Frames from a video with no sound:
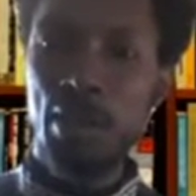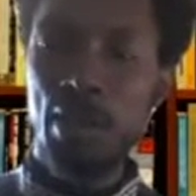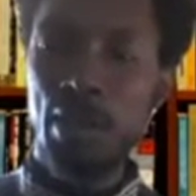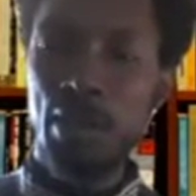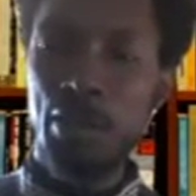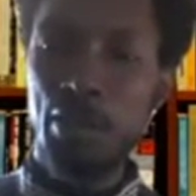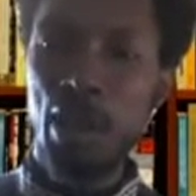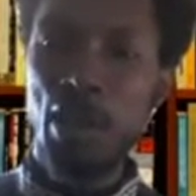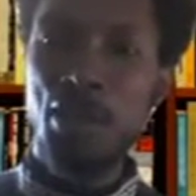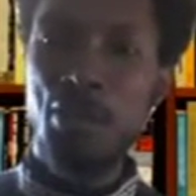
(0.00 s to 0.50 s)

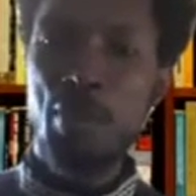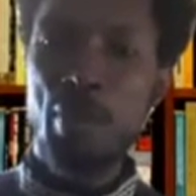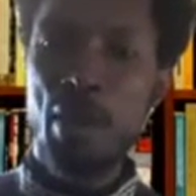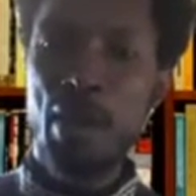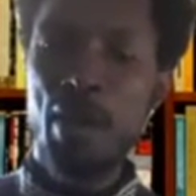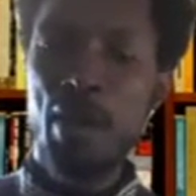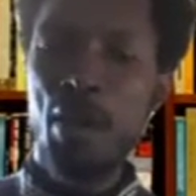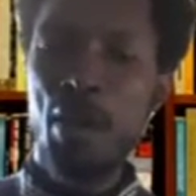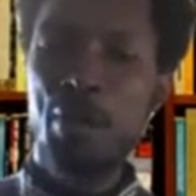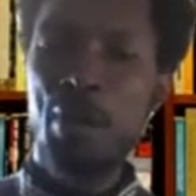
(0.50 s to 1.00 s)
You get
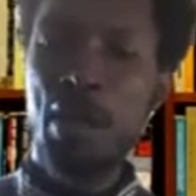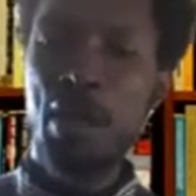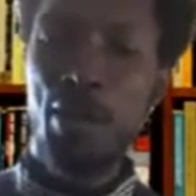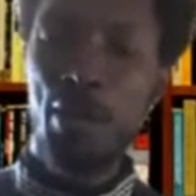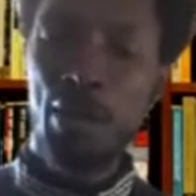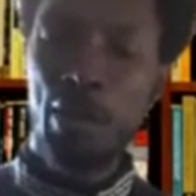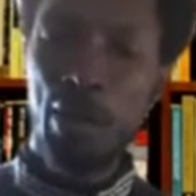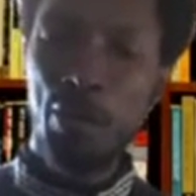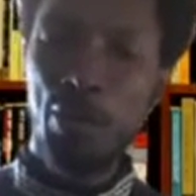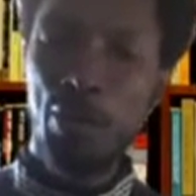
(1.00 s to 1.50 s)
newspaper in a way they
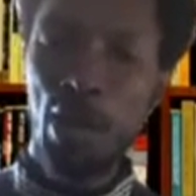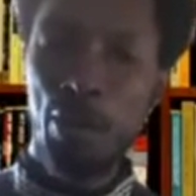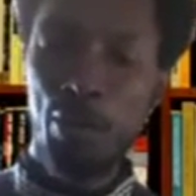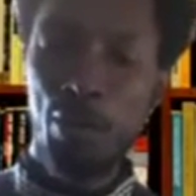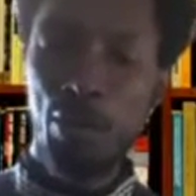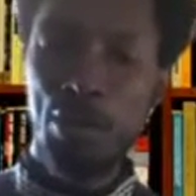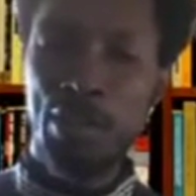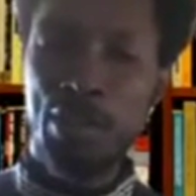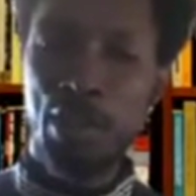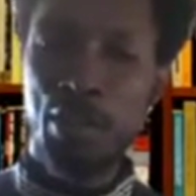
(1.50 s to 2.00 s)
don't care go to
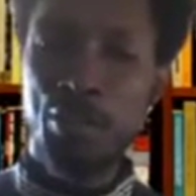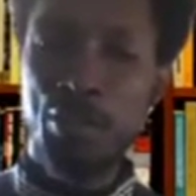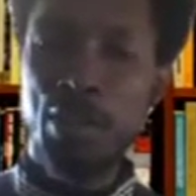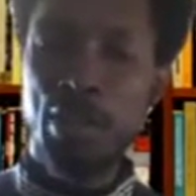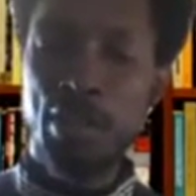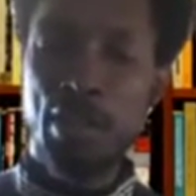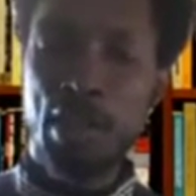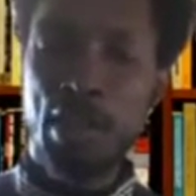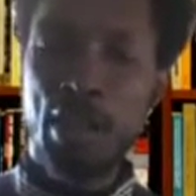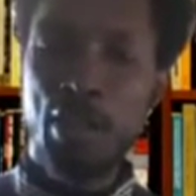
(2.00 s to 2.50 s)
court self. They
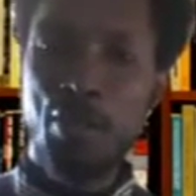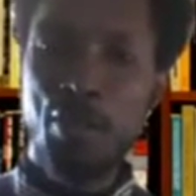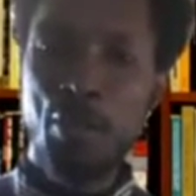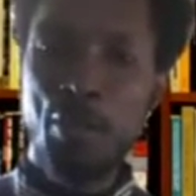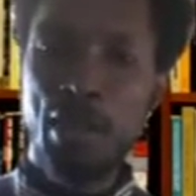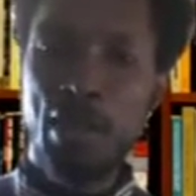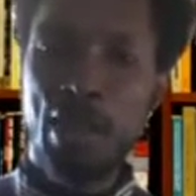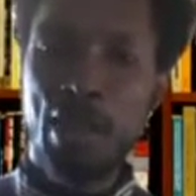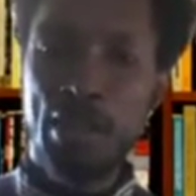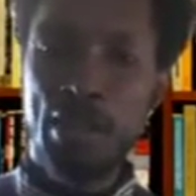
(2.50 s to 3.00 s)
say they go for
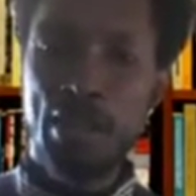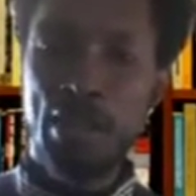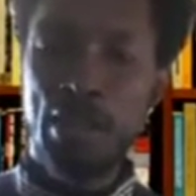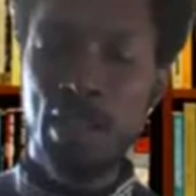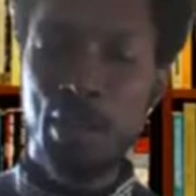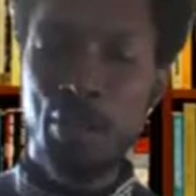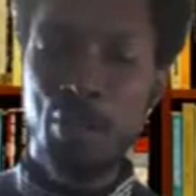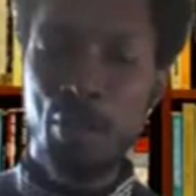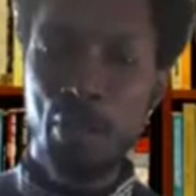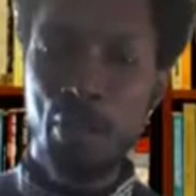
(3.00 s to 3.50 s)
pay NACID, they
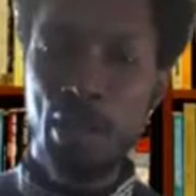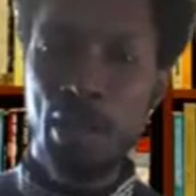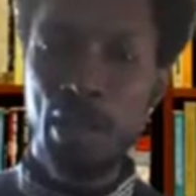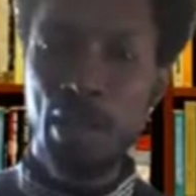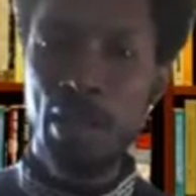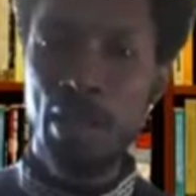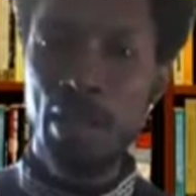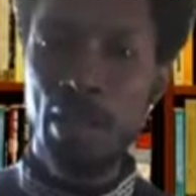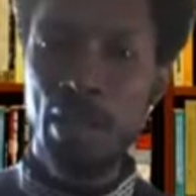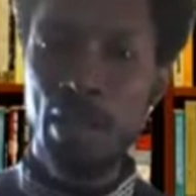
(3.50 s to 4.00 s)
go for
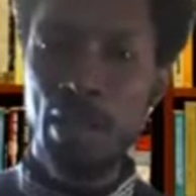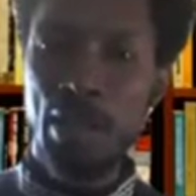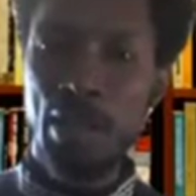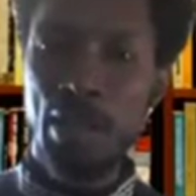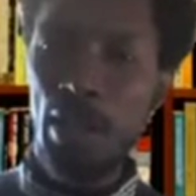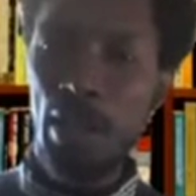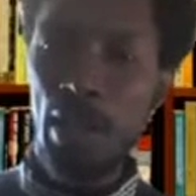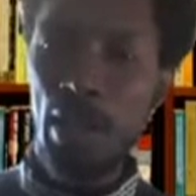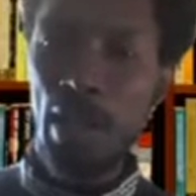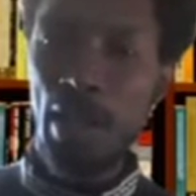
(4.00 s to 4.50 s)
pay
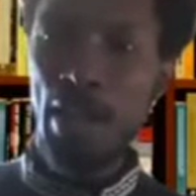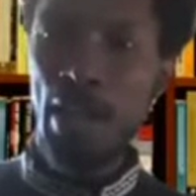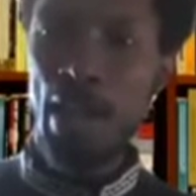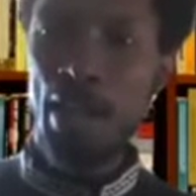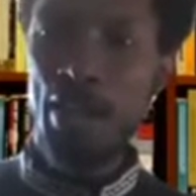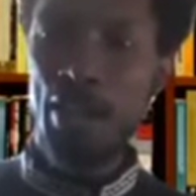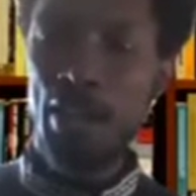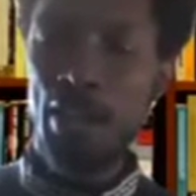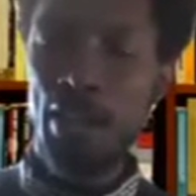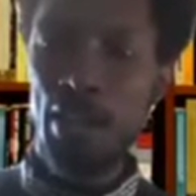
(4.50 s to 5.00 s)

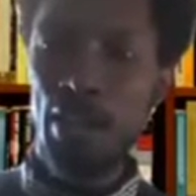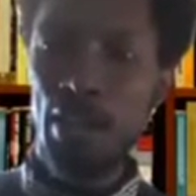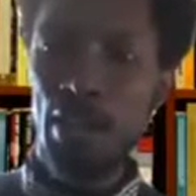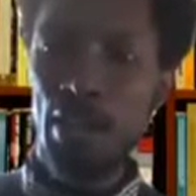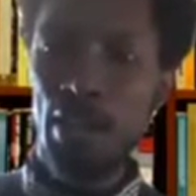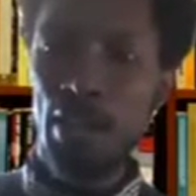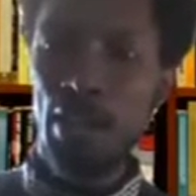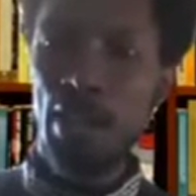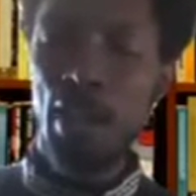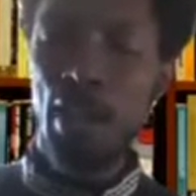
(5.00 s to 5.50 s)
NRA.
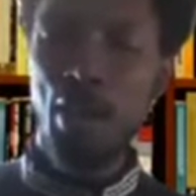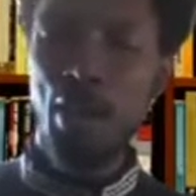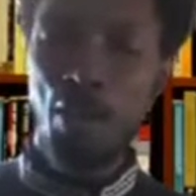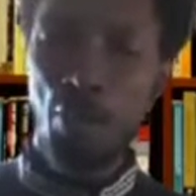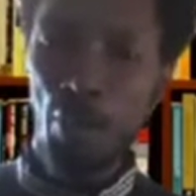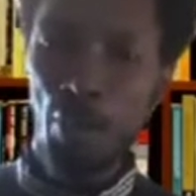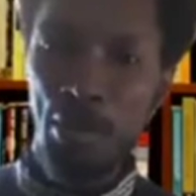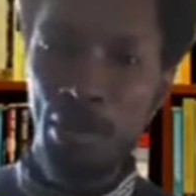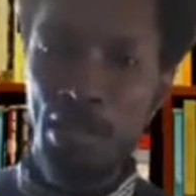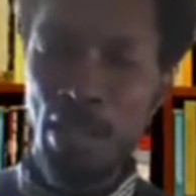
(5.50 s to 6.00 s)
They cannot
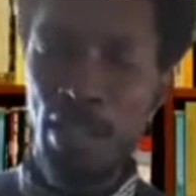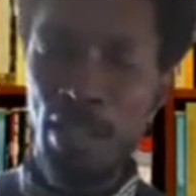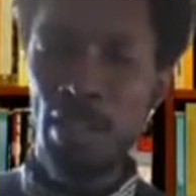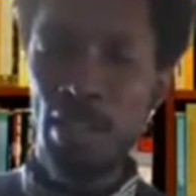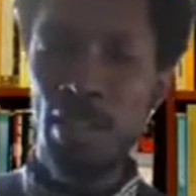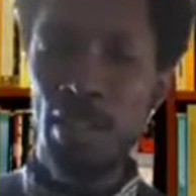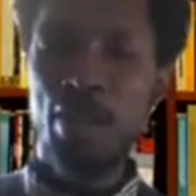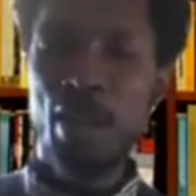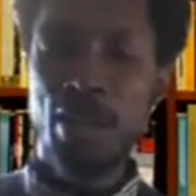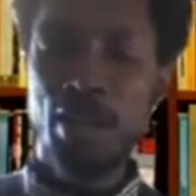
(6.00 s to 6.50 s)
publish
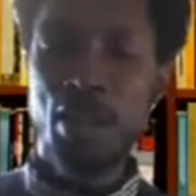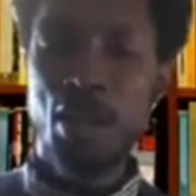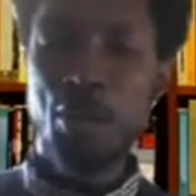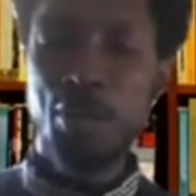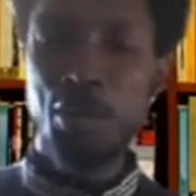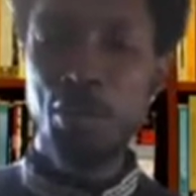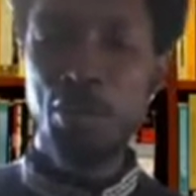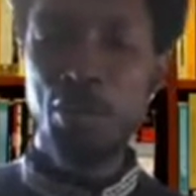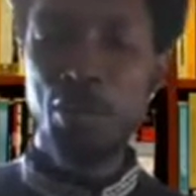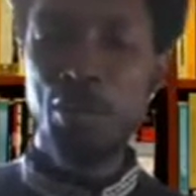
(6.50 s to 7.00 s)
anything right now
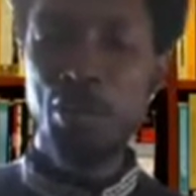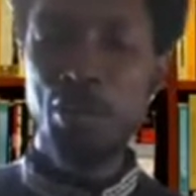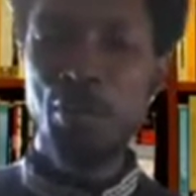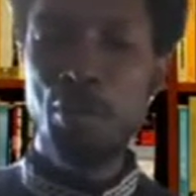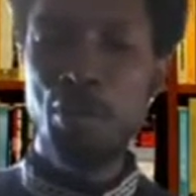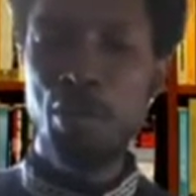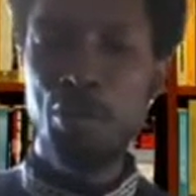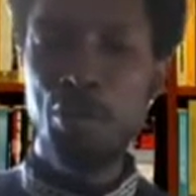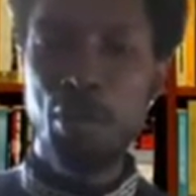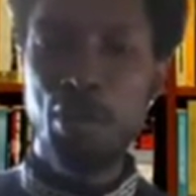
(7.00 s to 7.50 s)
because 100
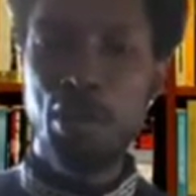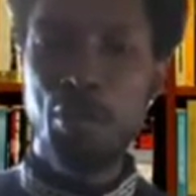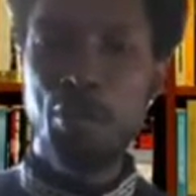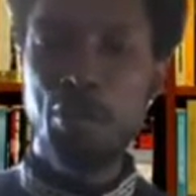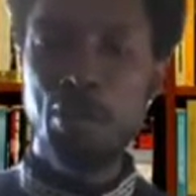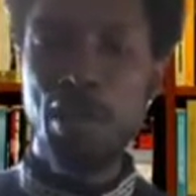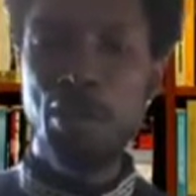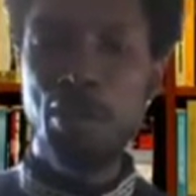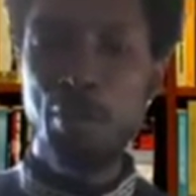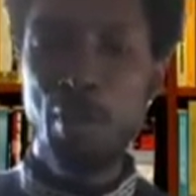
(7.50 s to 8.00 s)
million, 200
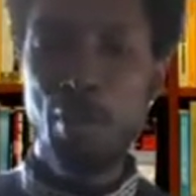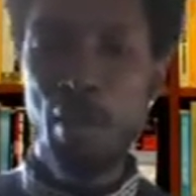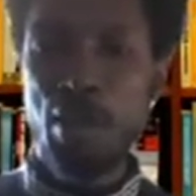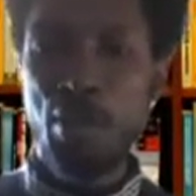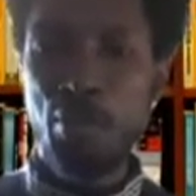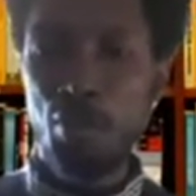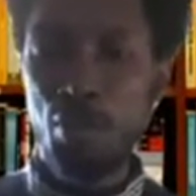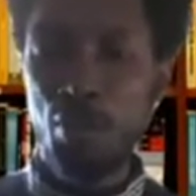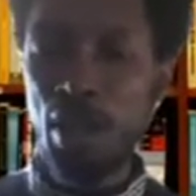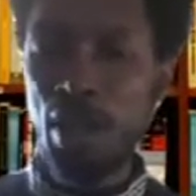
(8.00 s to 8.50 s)
million newspaper they
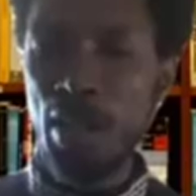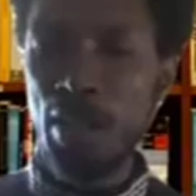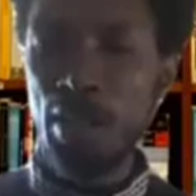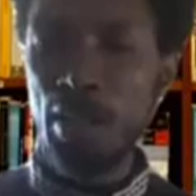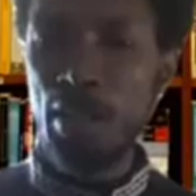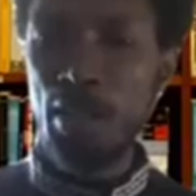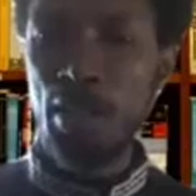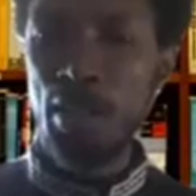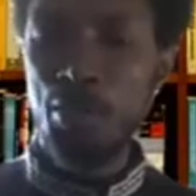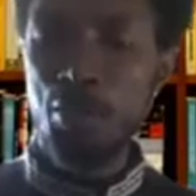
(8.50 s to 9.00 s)
pull down
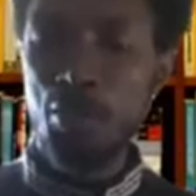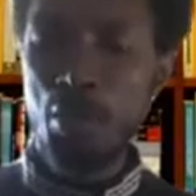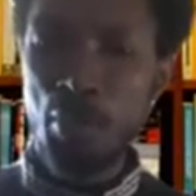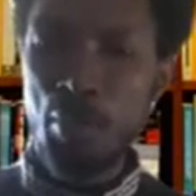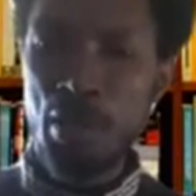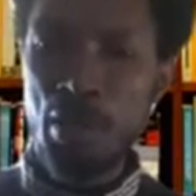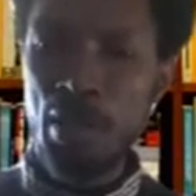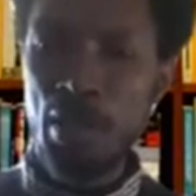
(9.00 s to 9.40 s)
for pay.